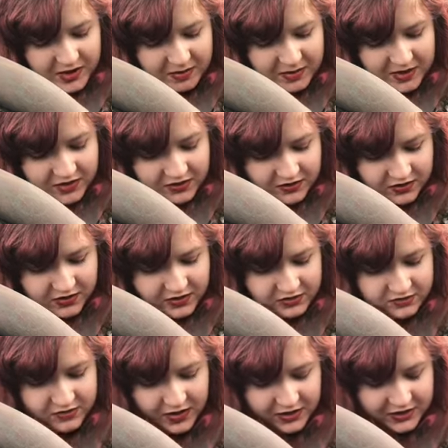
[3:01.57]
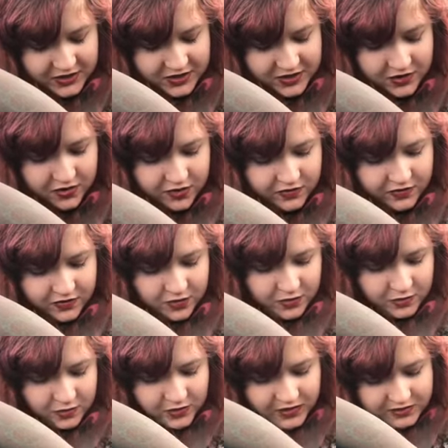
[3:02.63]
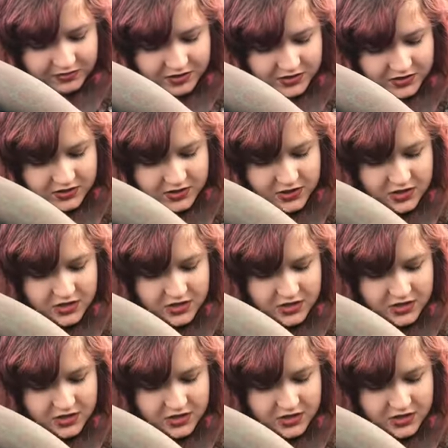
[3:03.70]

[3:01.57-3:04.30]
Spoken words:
pigment, so it probably should go over normal lips.